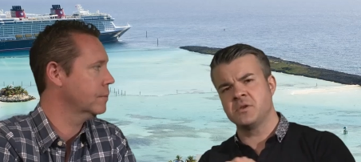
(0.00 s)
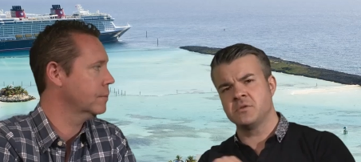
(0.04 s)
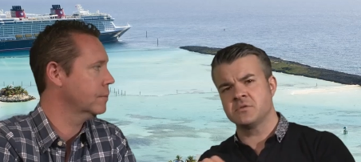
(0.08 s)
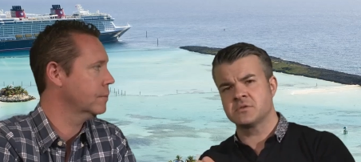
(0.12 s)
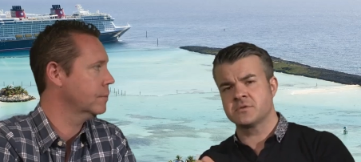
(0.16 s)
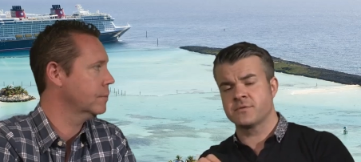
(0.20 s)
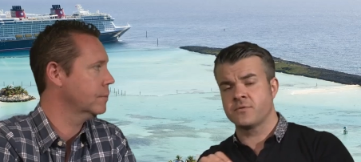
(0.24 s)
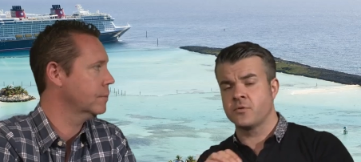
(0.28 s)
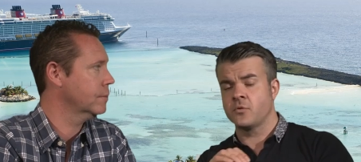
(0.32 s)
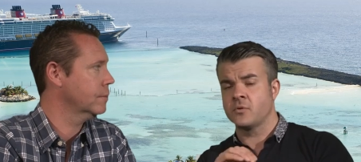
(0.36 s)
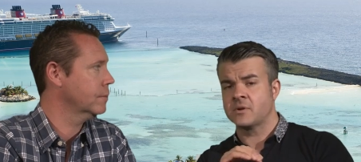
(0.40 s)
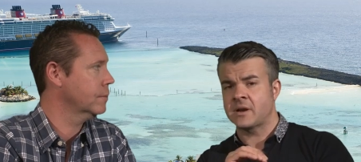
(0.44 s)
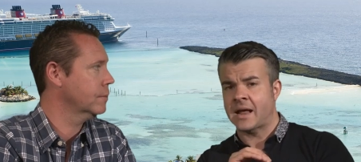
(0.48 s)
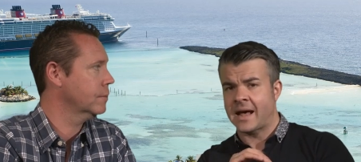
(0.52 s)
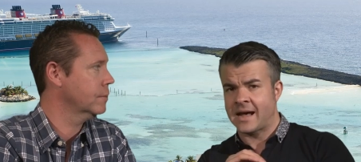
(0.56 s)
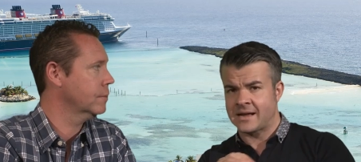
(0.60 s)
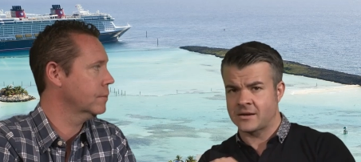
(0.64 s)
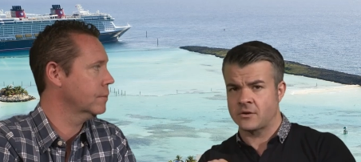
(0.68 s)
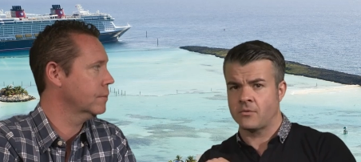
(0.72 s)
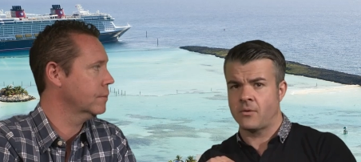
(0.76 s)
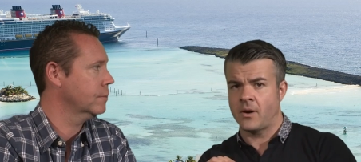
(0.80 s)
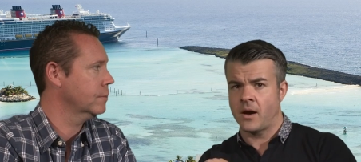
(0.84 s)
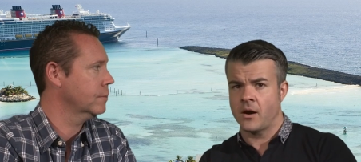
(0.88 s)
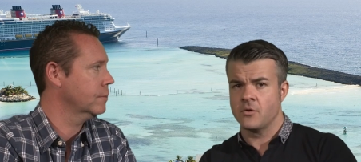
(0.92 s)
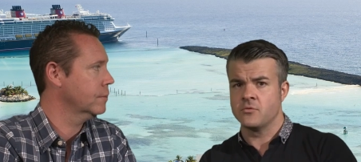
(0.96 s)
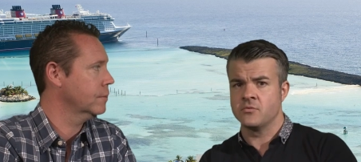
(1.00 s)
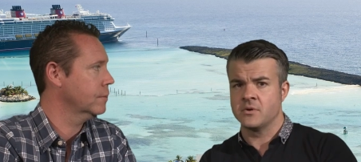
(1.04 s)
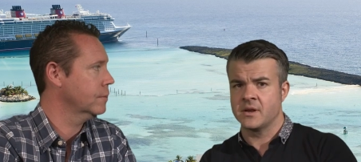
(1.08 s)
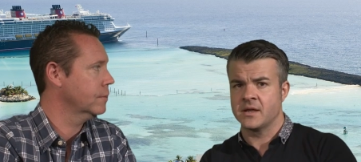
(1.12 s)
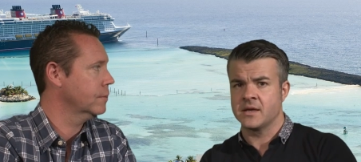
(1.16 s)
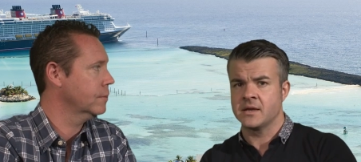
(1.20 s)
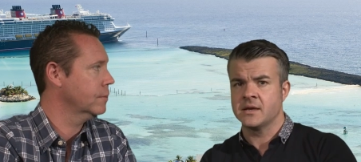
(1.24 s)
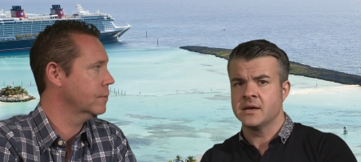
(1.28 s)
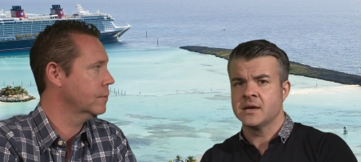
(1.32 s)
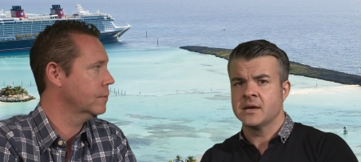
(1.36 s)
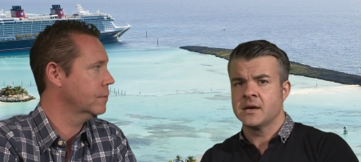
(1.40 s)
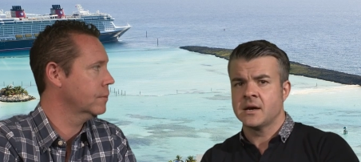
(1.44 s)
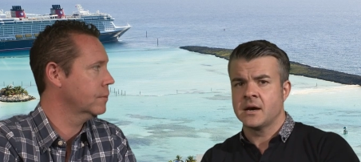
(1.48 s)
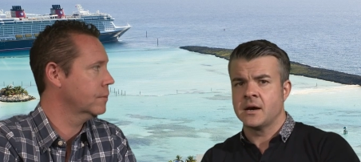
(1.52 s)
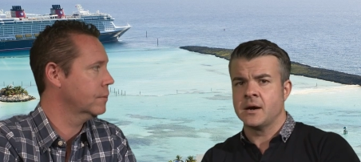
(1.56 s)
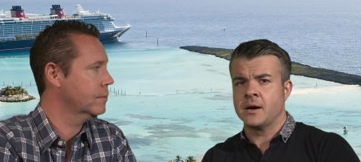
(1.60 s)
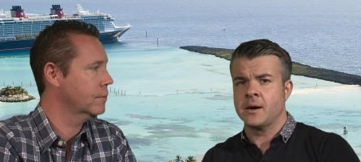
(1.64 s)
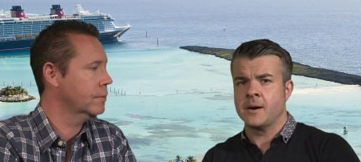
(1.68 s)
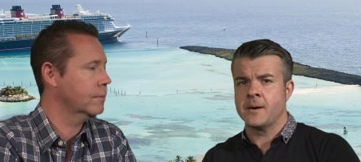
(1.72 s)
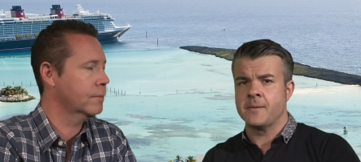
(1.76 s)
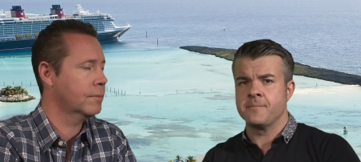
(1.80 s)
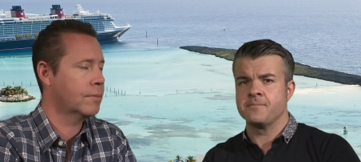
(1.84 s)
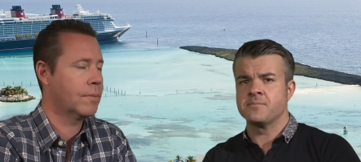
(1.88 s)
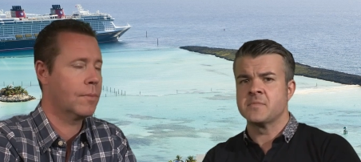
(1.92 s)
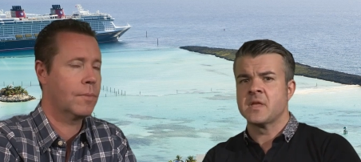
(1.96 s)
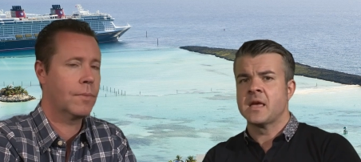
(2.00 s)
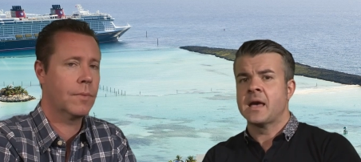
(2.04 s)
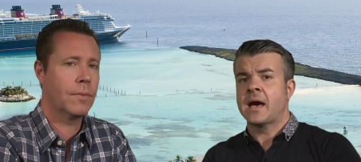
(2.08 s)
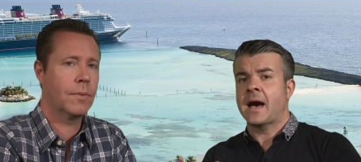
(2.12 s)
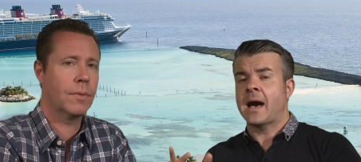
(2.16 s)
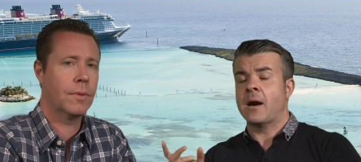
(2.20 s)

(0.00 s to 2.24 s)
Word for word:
Speaker 1: beautiful and adult-only. Um,